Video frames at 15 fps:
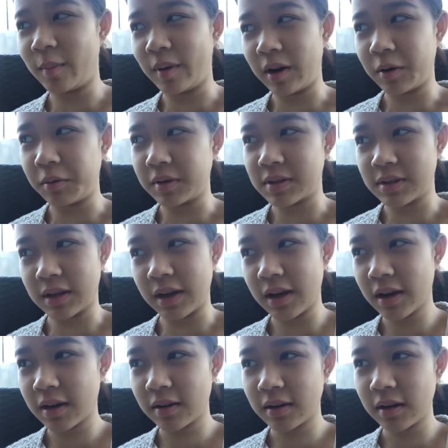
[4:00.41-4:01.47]
but it
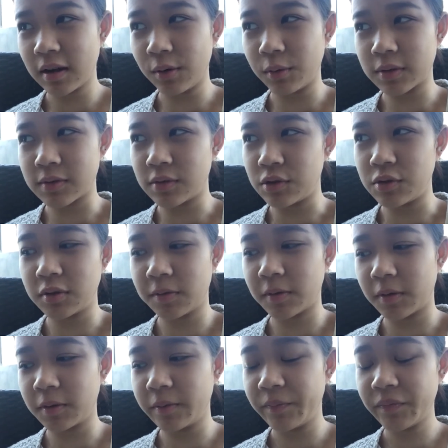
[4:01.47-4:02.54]
wasn't
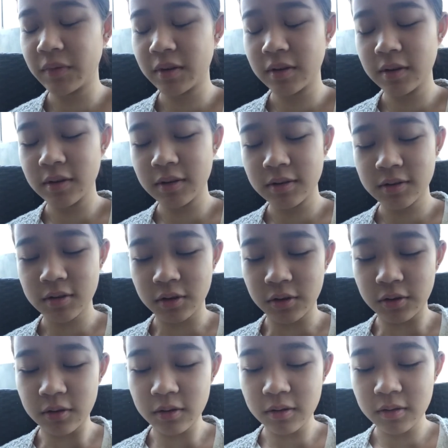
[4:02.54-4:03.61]
useful.
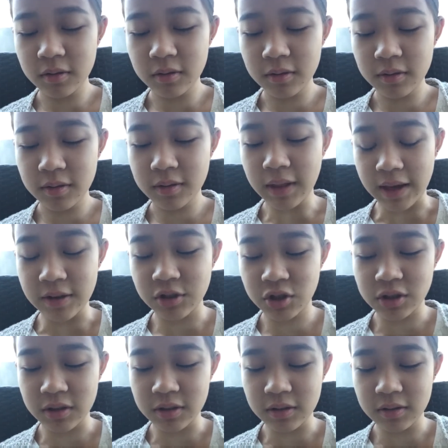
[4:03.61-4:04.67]
So then
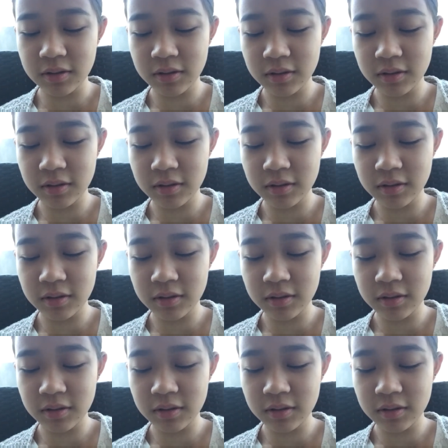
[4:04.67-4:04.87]
she